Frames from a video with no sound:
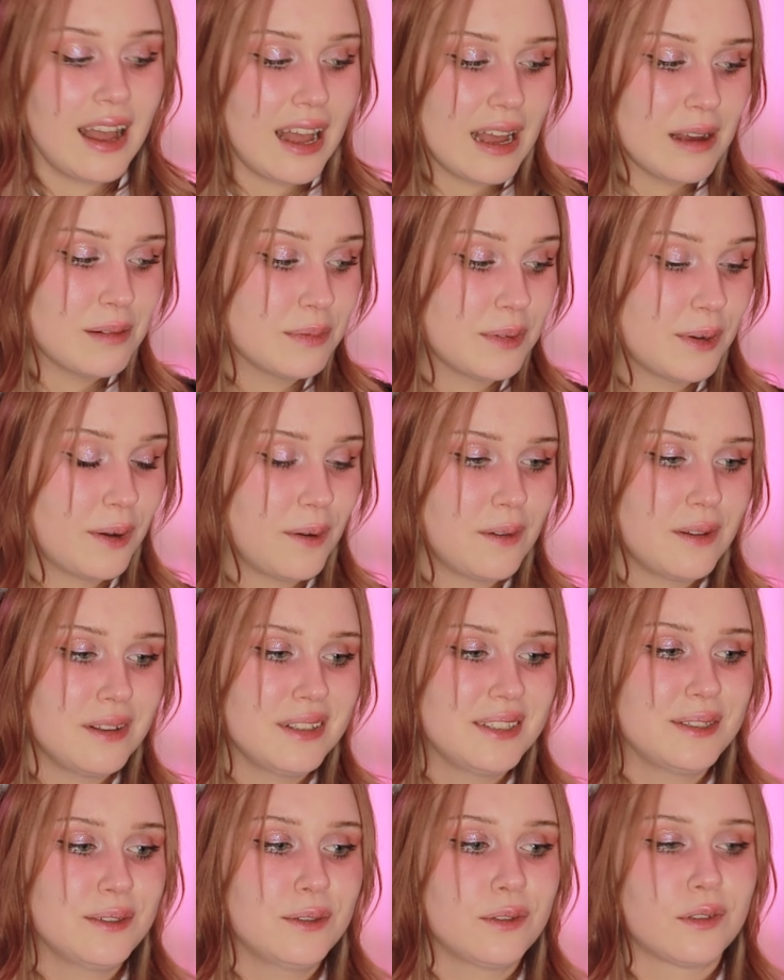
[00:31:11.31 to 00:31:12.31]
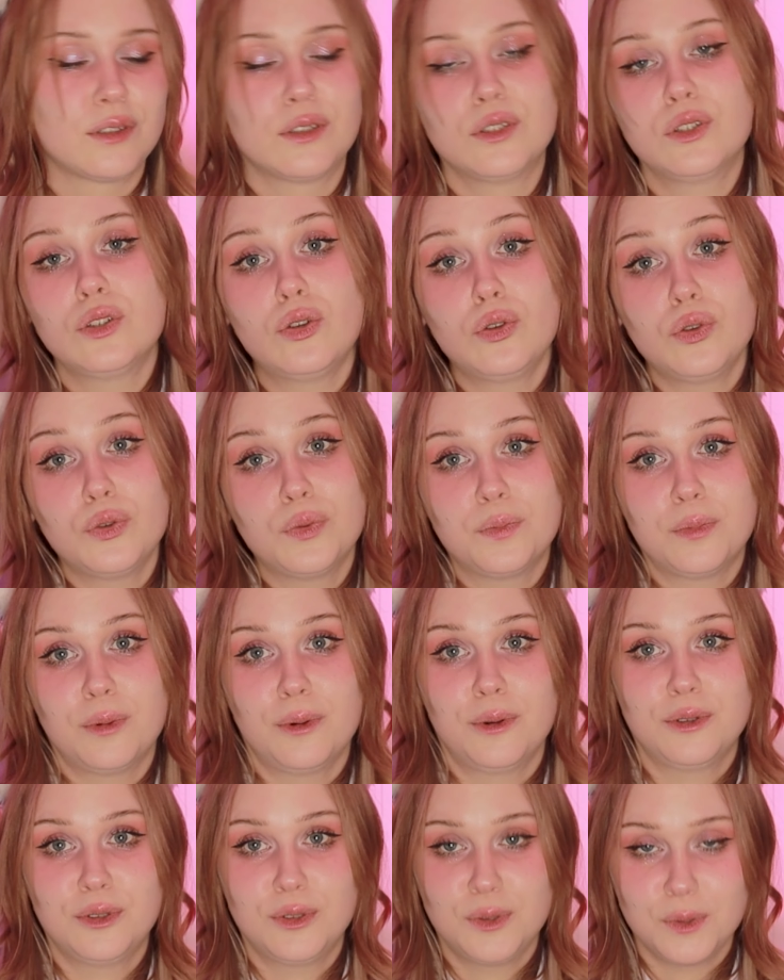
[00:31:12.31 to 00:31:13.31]
I'm also
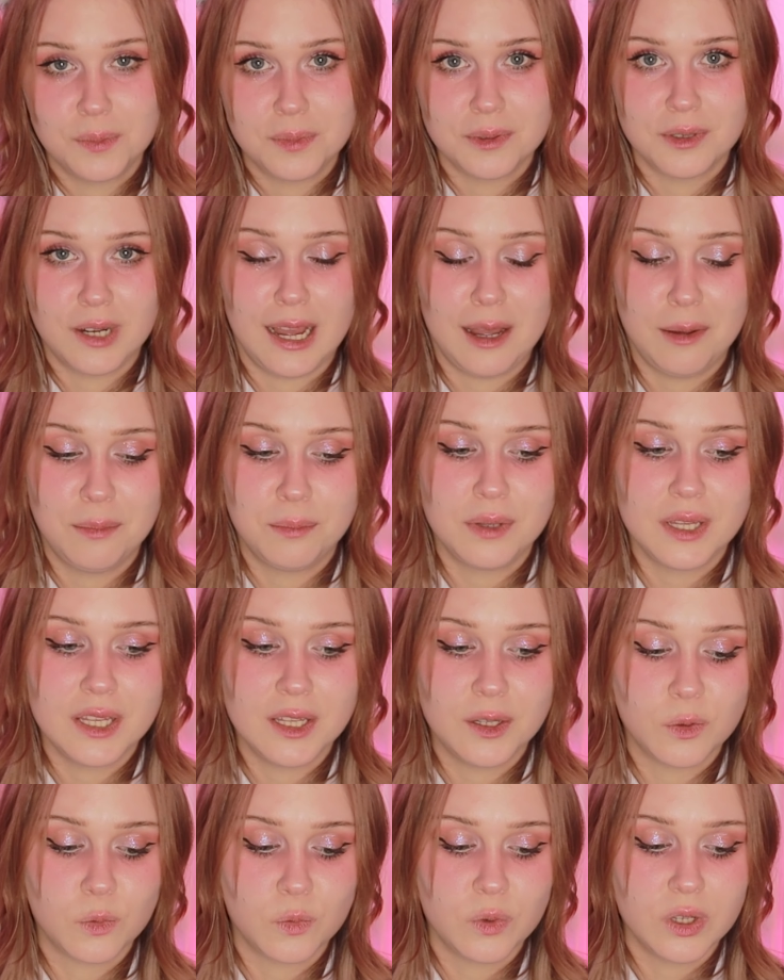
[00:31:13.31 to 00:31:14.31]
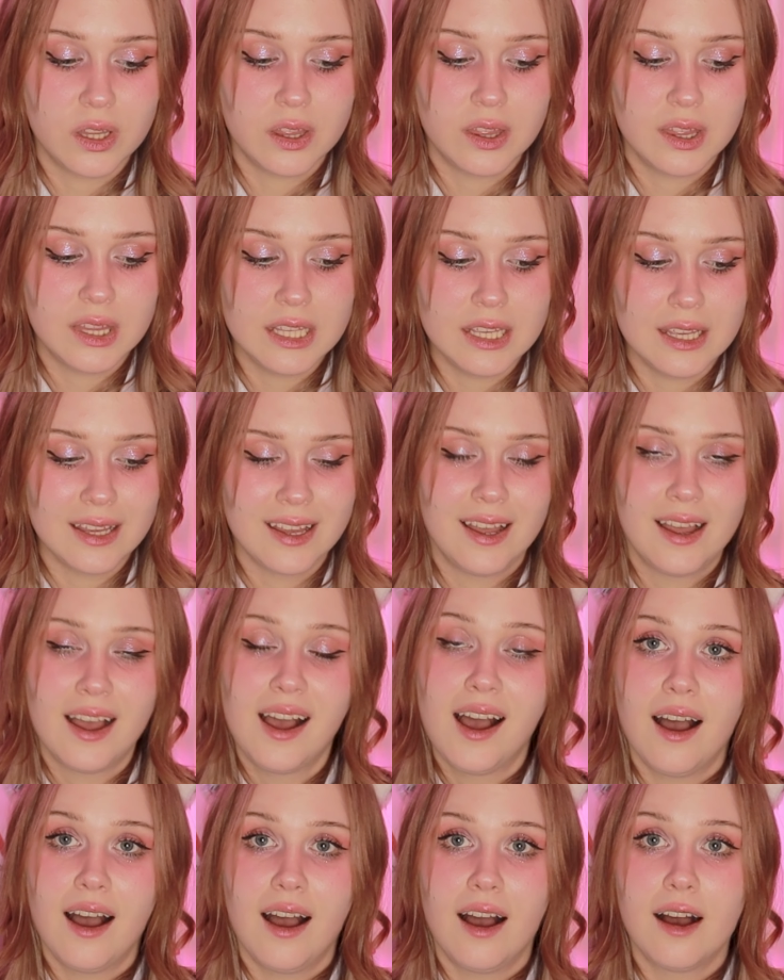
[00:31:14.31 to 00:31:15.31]
super happy with the
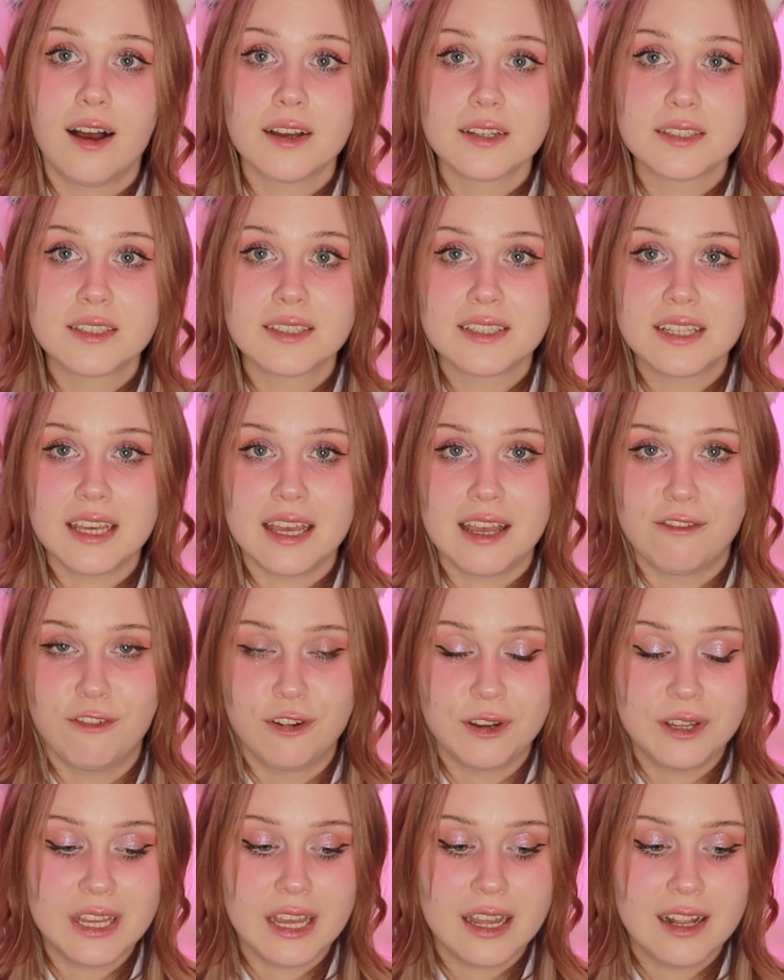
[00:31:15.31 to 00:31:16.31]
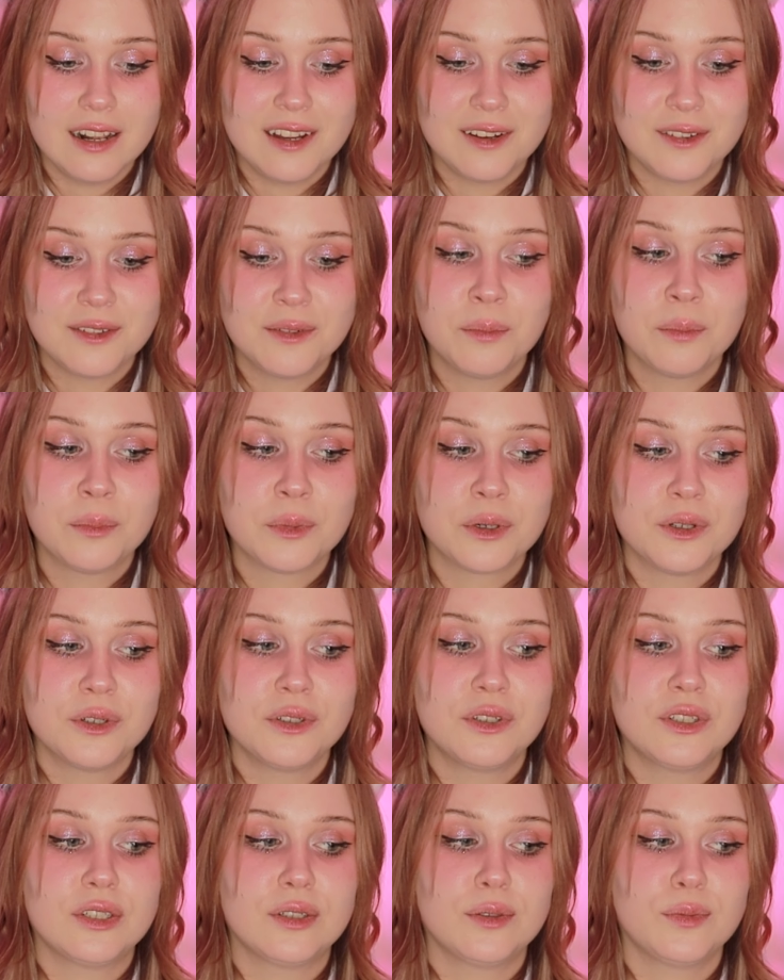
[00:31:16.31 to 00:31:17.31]
Ask Evangelion
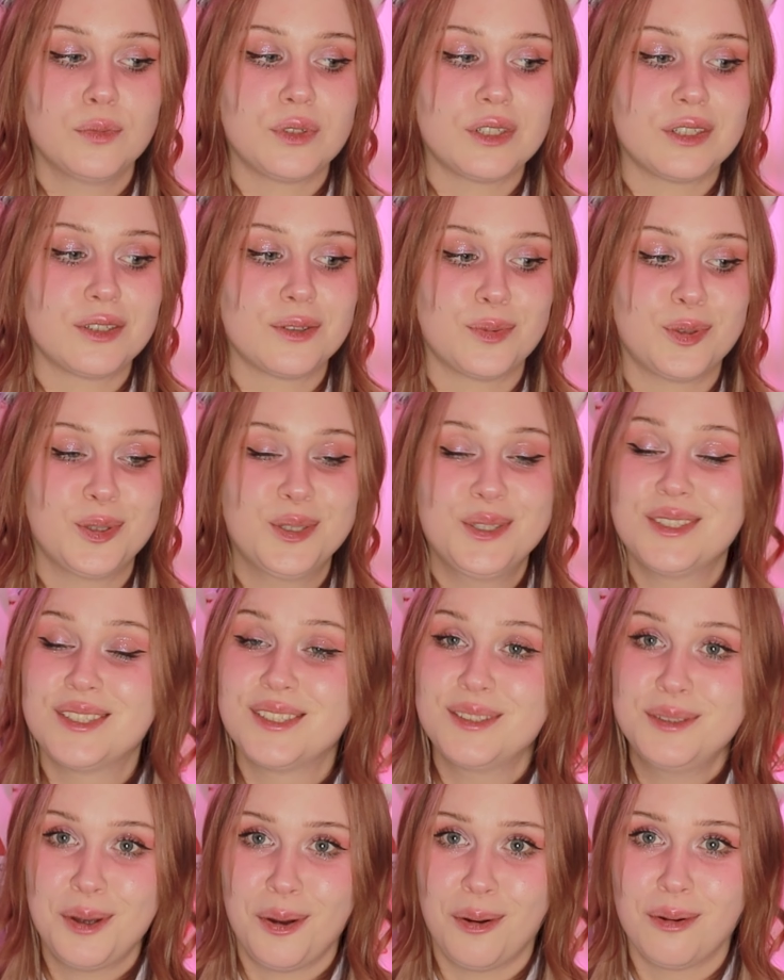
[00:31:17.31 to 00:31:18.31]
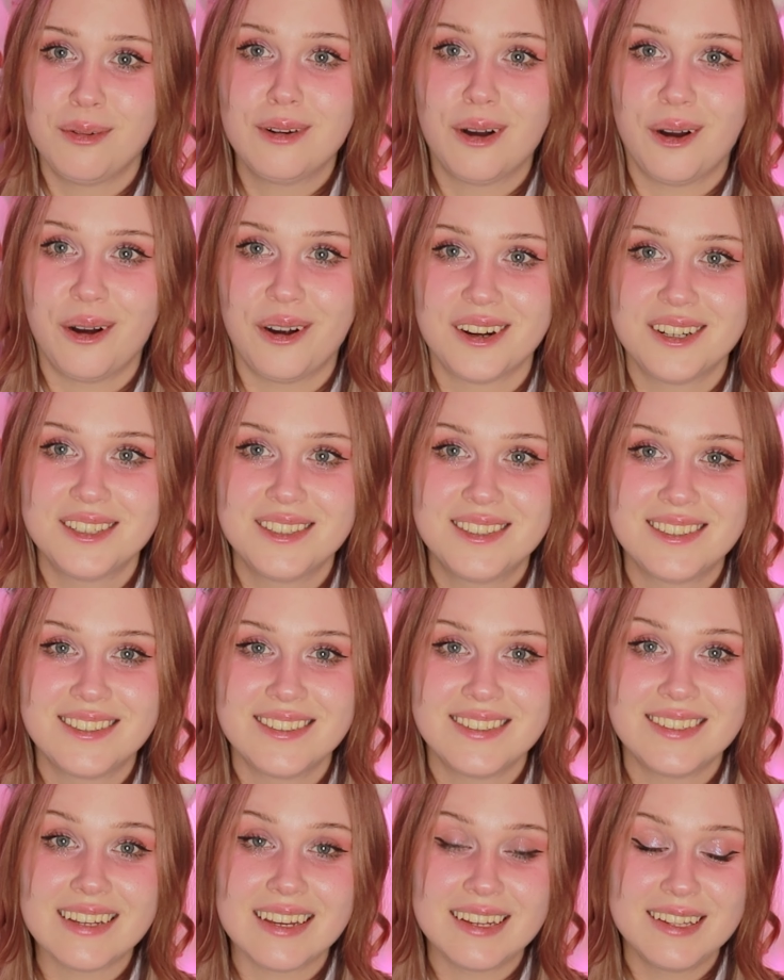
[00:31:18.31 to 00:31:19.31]
merch, which was so hard
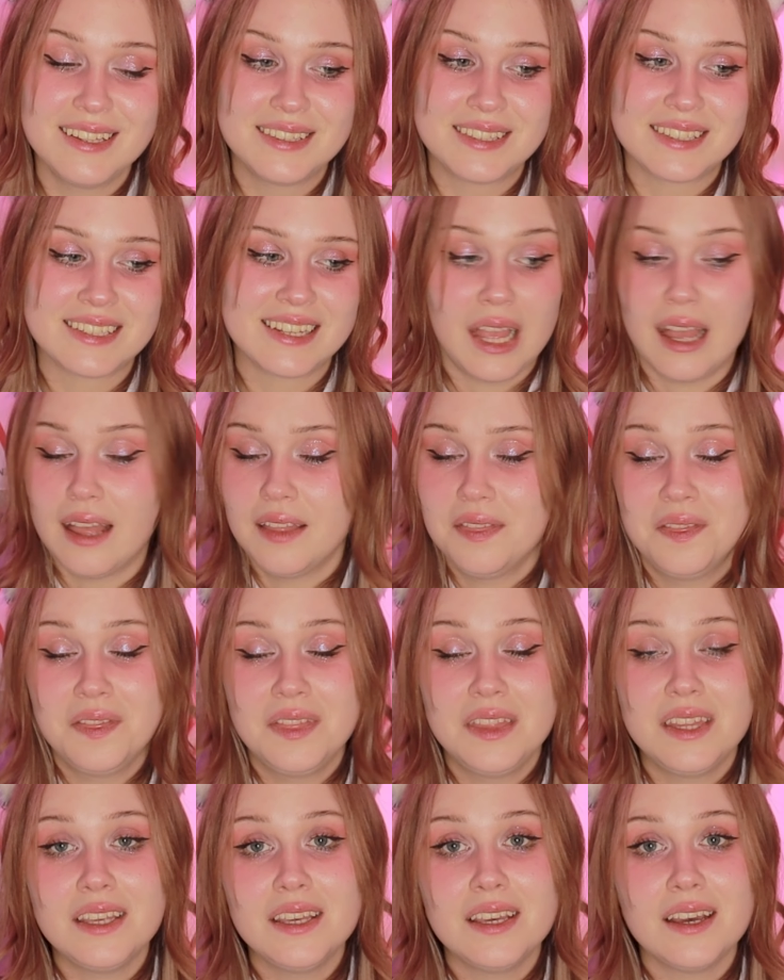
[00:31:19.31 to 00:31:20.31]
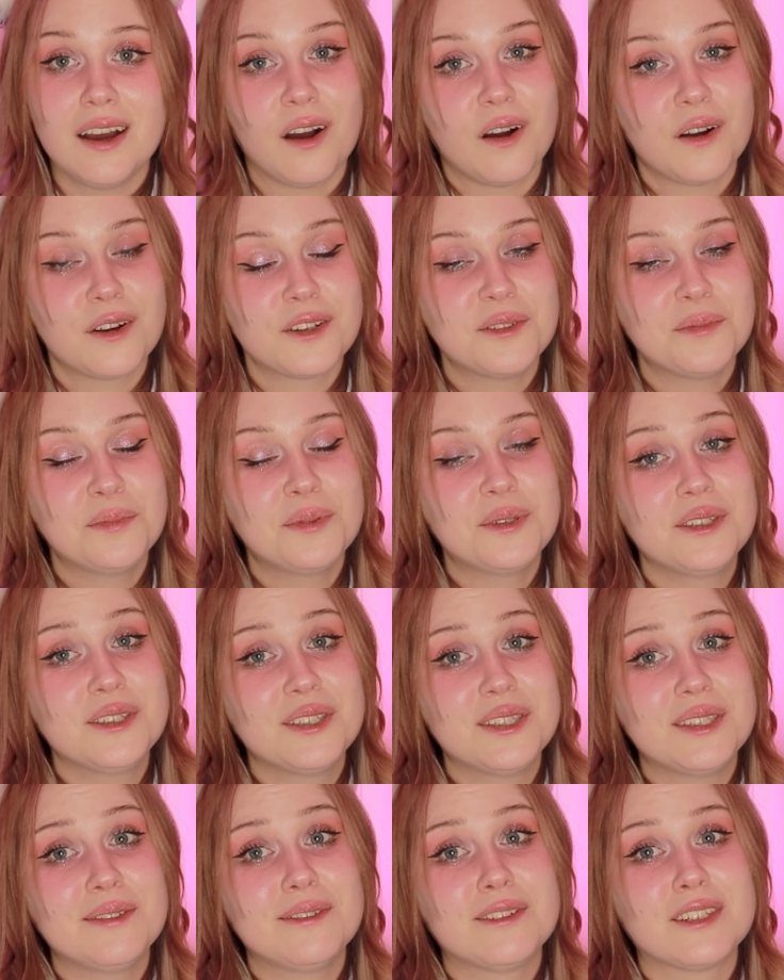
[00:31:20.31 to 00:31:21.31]
to get, and the art
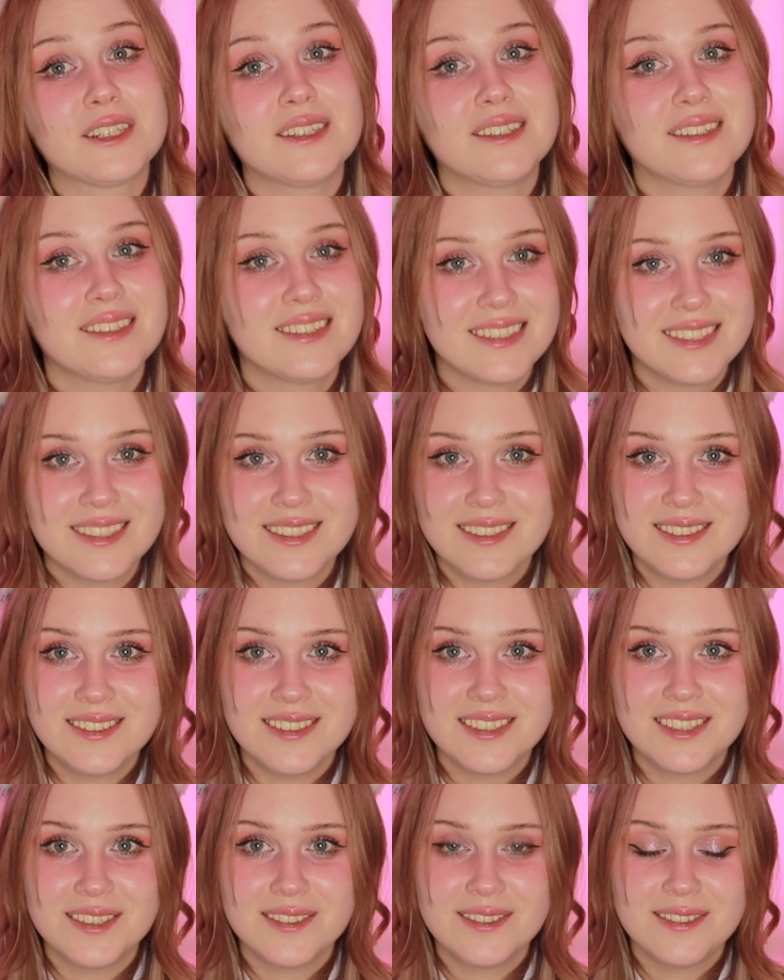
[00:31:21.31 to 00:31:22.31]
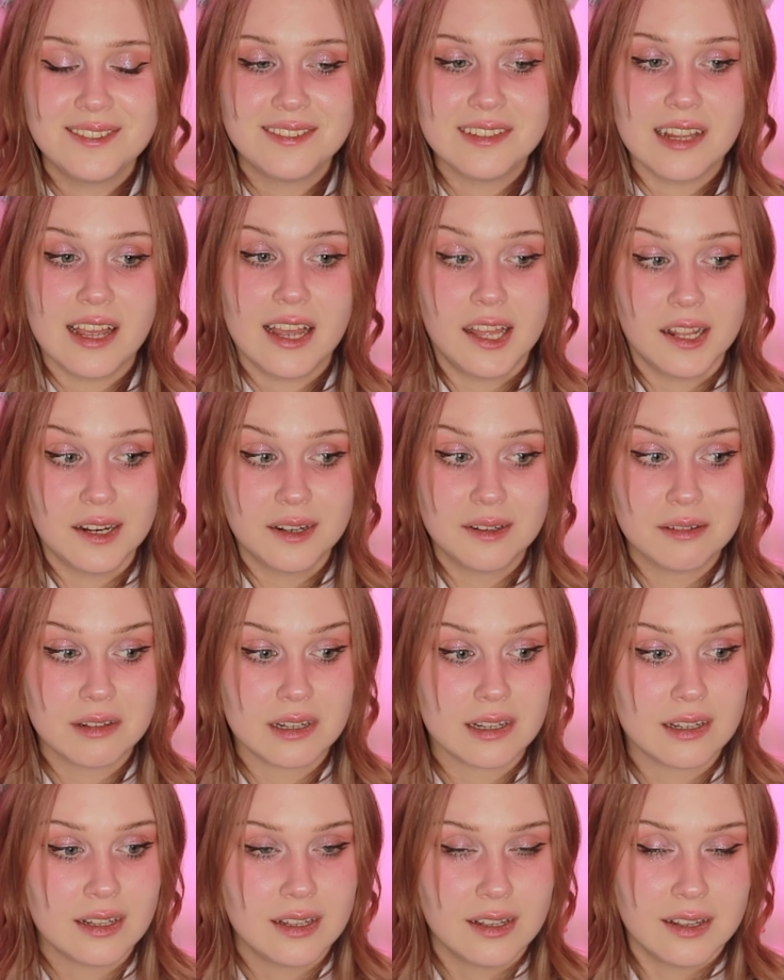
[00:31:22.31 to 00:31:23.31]
books were so cute and
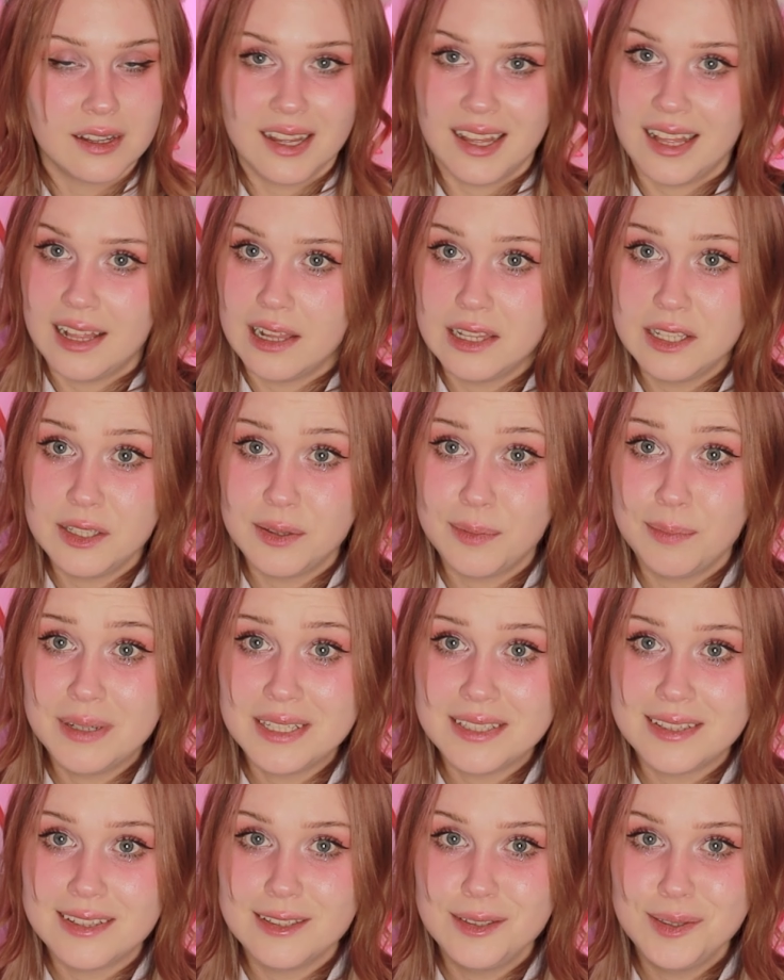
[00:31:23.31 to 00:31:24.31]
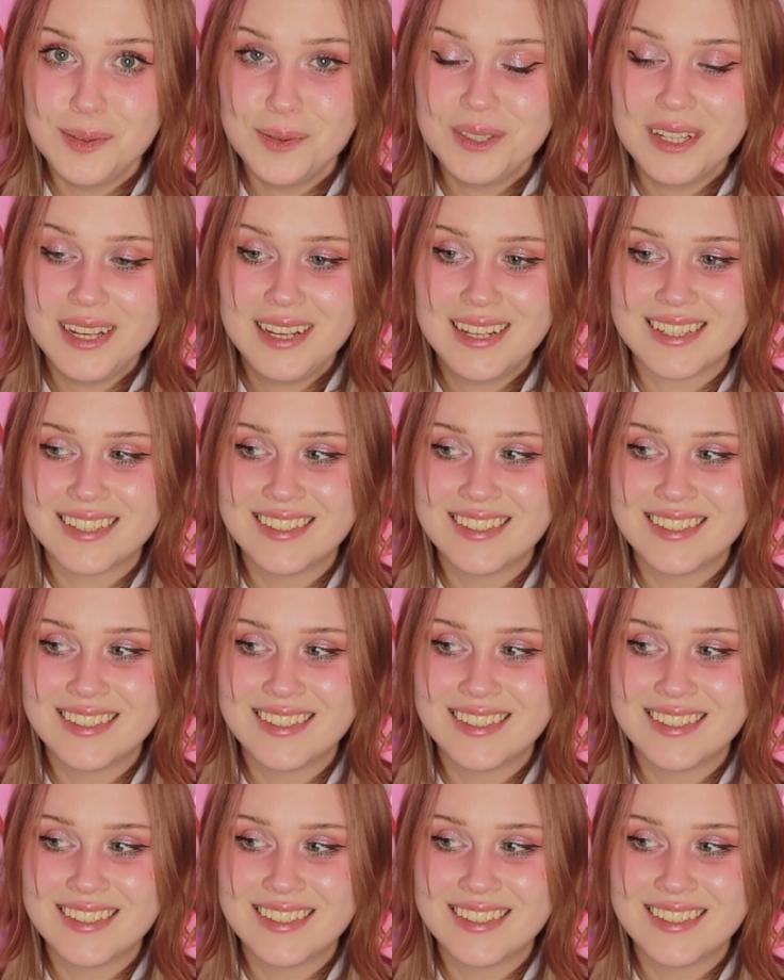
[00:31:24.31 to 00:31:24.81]
a little bit lewd.